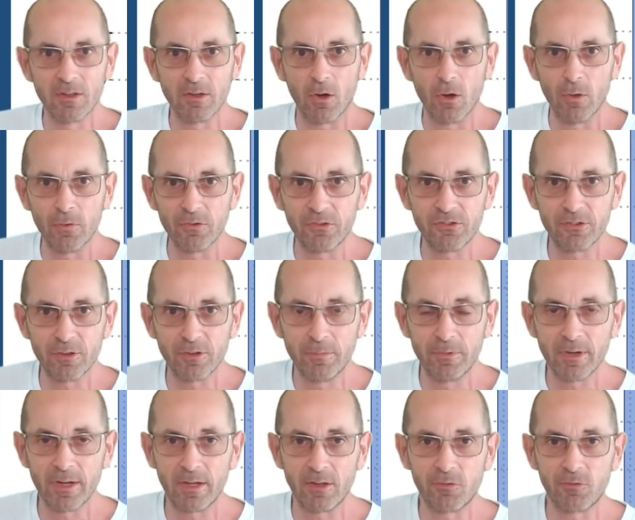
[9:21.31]
on some
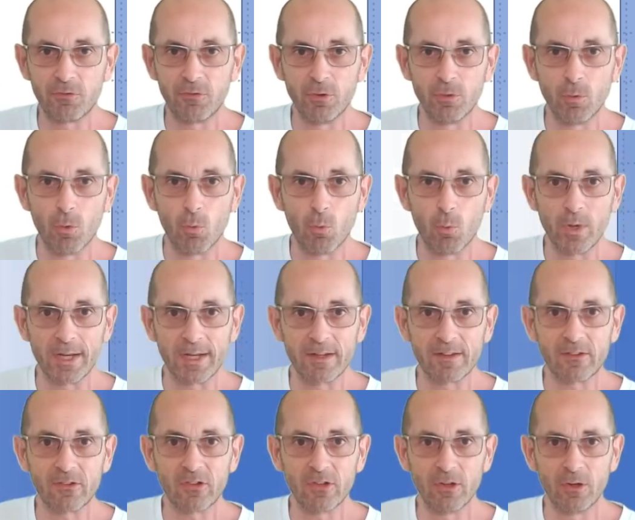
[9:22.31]
days through week
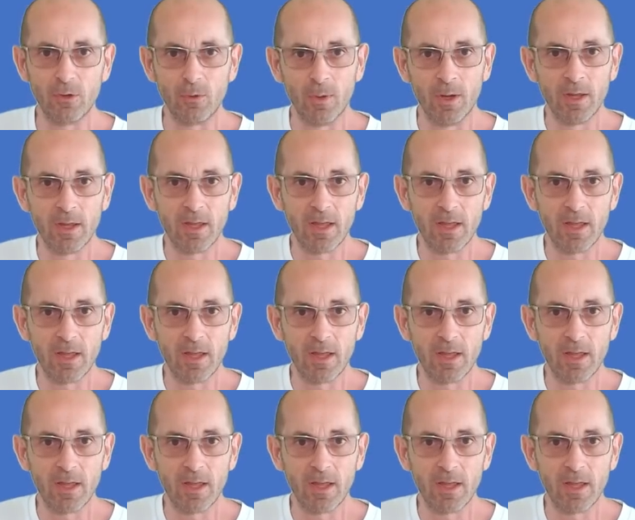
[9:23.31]
two.